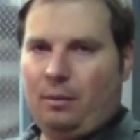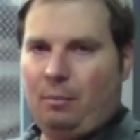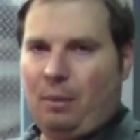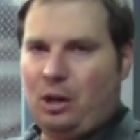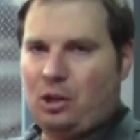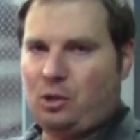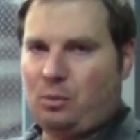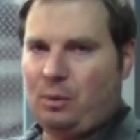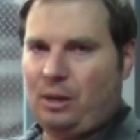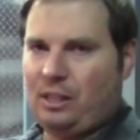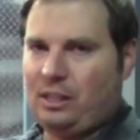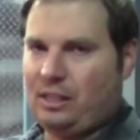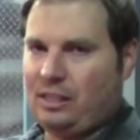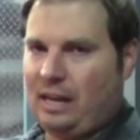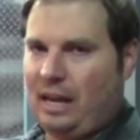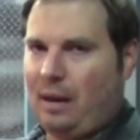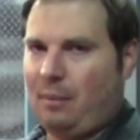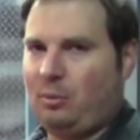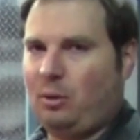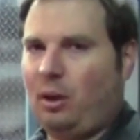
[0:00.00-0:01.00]
measurements
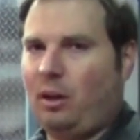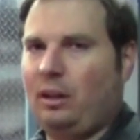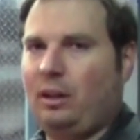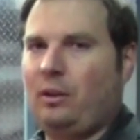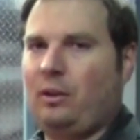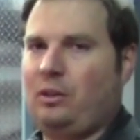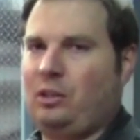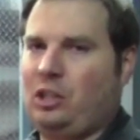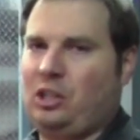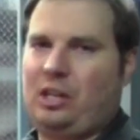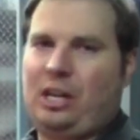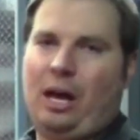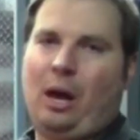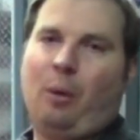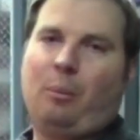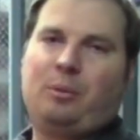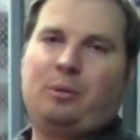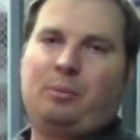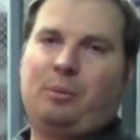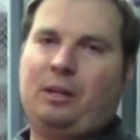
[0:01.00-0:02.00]
stamped on there. It just
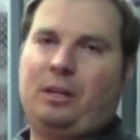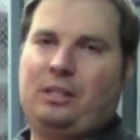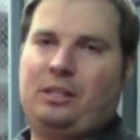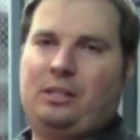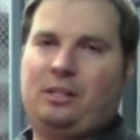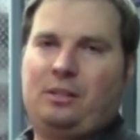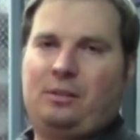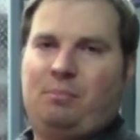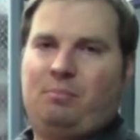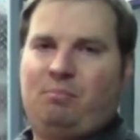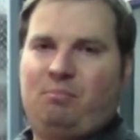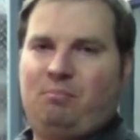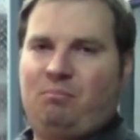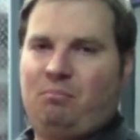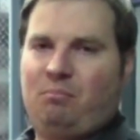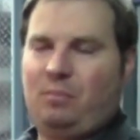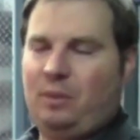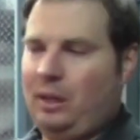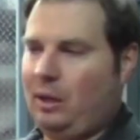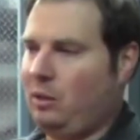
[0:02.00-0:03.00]
helps because
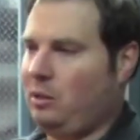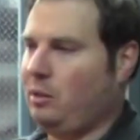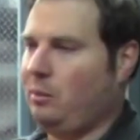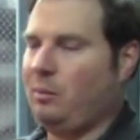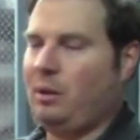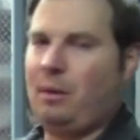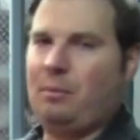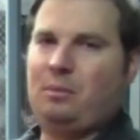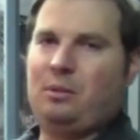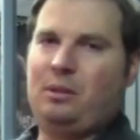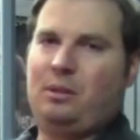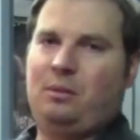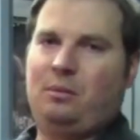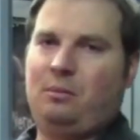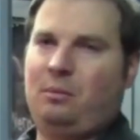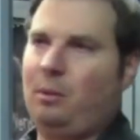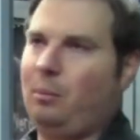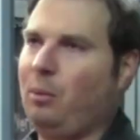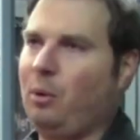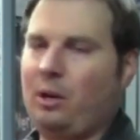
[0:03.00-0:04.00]
sometimes
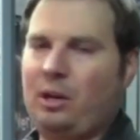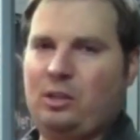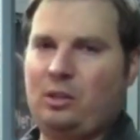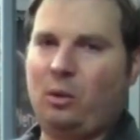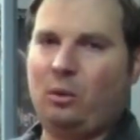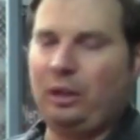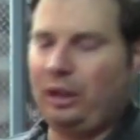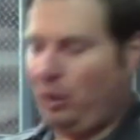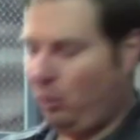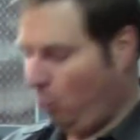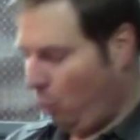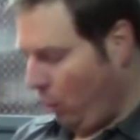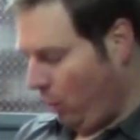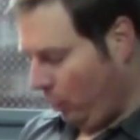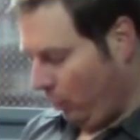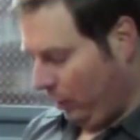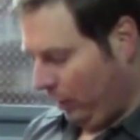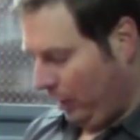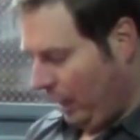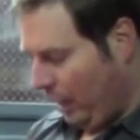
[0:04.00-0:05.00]
the book is only in
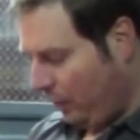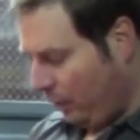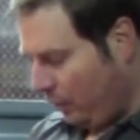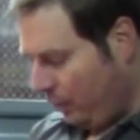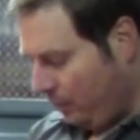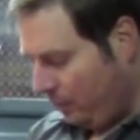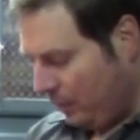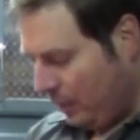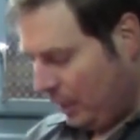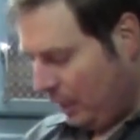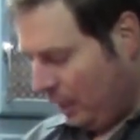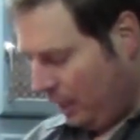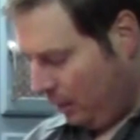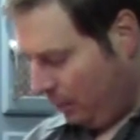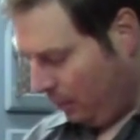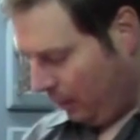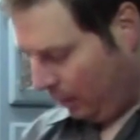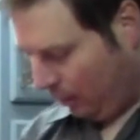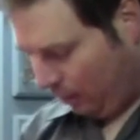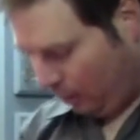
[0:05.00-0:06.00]
one or the other,
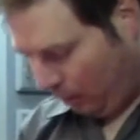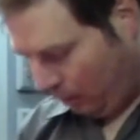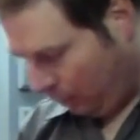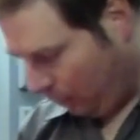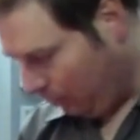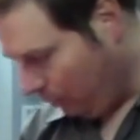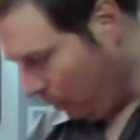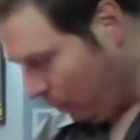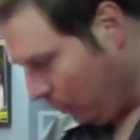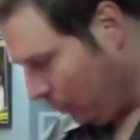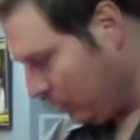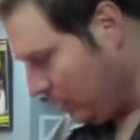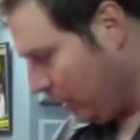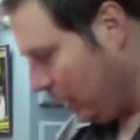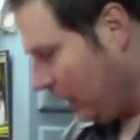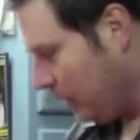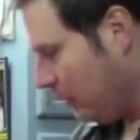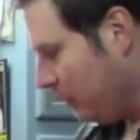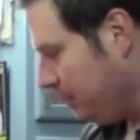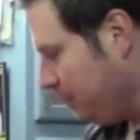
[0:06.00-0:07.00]
depending on your
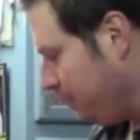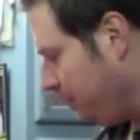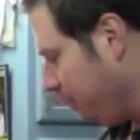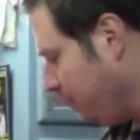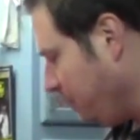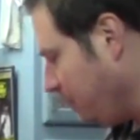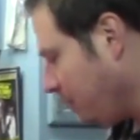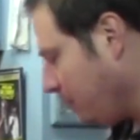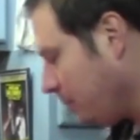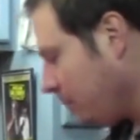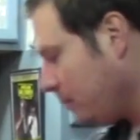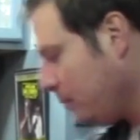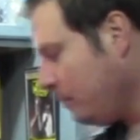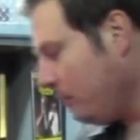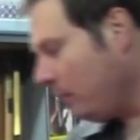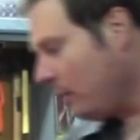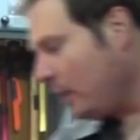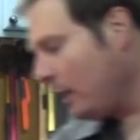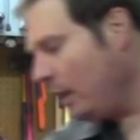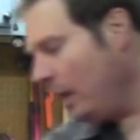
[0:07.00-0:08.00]
motorcycle.
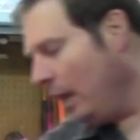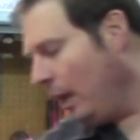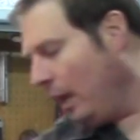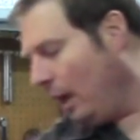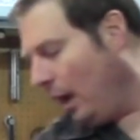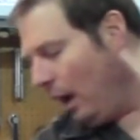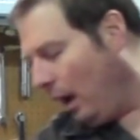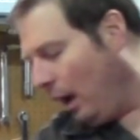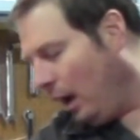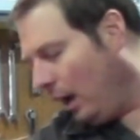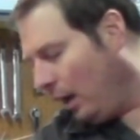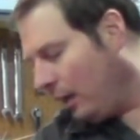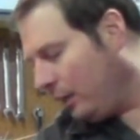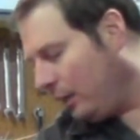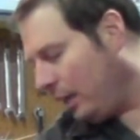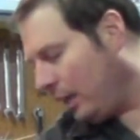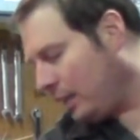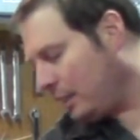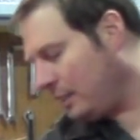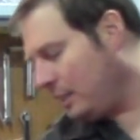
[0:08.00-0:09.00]

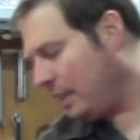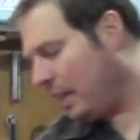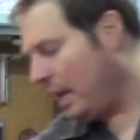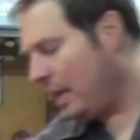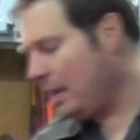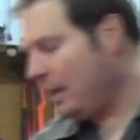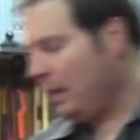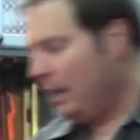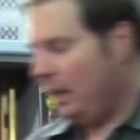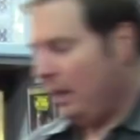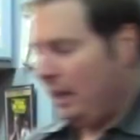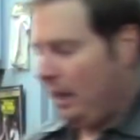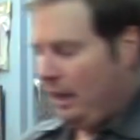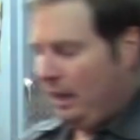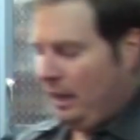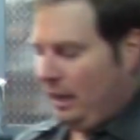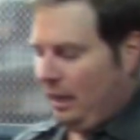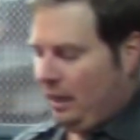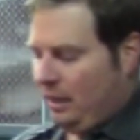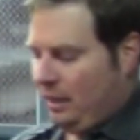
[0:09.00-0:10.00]
The next thing
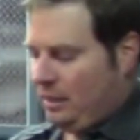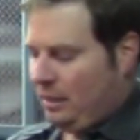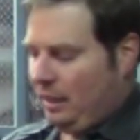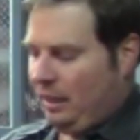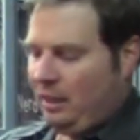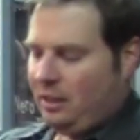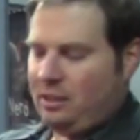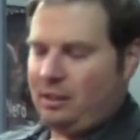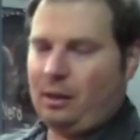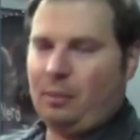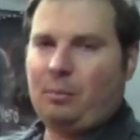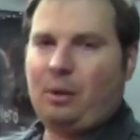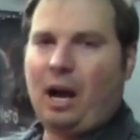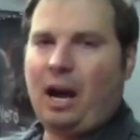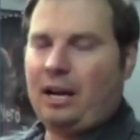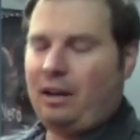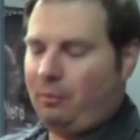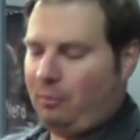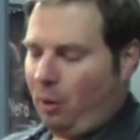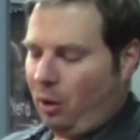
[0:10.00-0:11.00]
is some
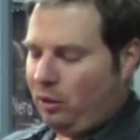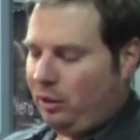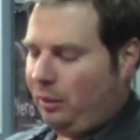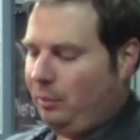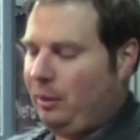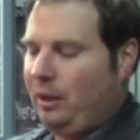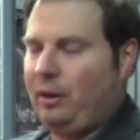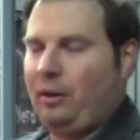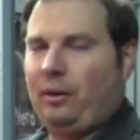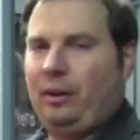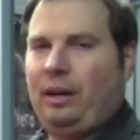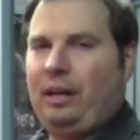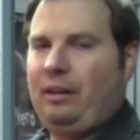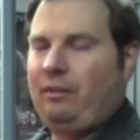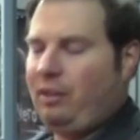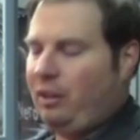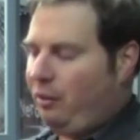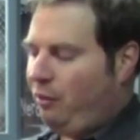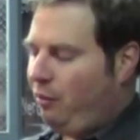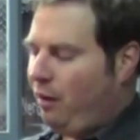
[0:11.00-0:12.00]
kind of multimeter, and
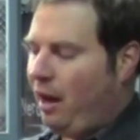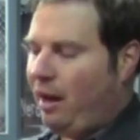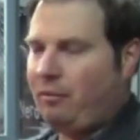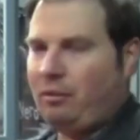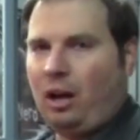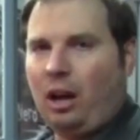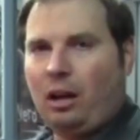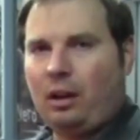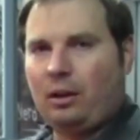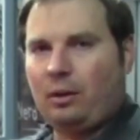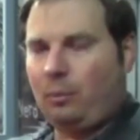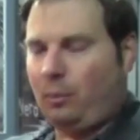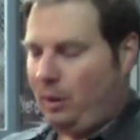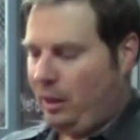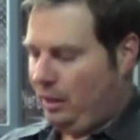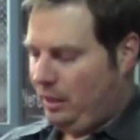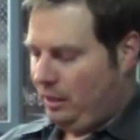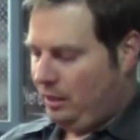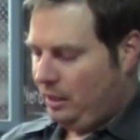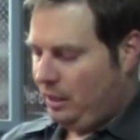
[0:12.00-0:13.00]
even the $5
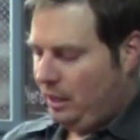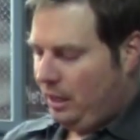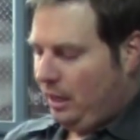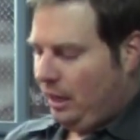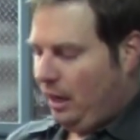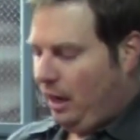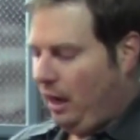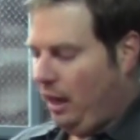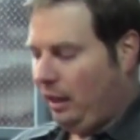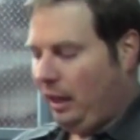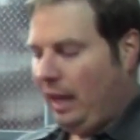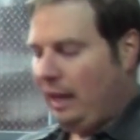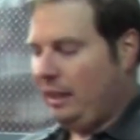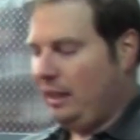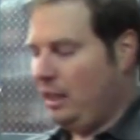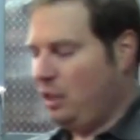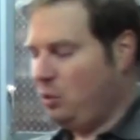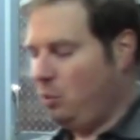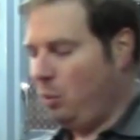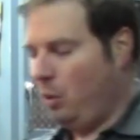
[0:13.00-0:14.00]
ones like
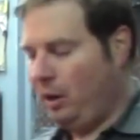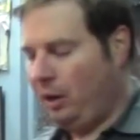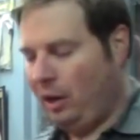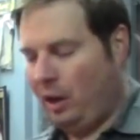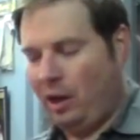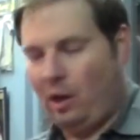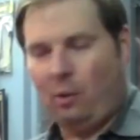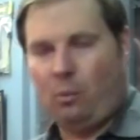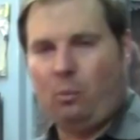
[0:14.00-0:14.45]
this one